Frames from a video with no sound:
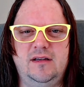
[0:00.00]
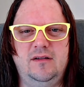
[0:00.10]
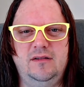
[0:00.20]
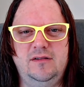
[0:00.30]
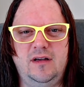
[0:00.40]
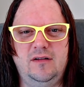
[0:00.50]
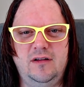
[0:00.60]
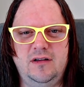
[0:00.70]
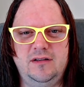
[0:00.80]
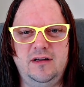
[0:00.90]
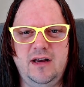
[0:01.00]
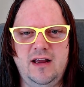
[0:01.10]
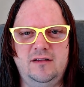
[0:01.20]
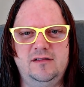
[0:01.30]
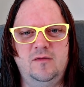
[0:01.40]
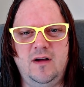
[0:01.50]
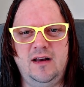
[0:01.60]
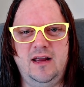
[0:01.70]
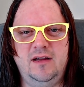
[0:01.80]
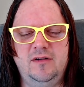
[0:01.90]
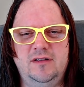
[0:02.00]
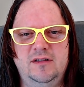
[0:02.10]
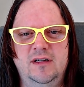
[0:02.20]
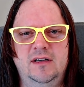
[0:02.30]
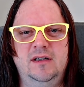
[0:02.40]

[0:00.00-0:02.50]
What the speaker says: So learn the nouns in one language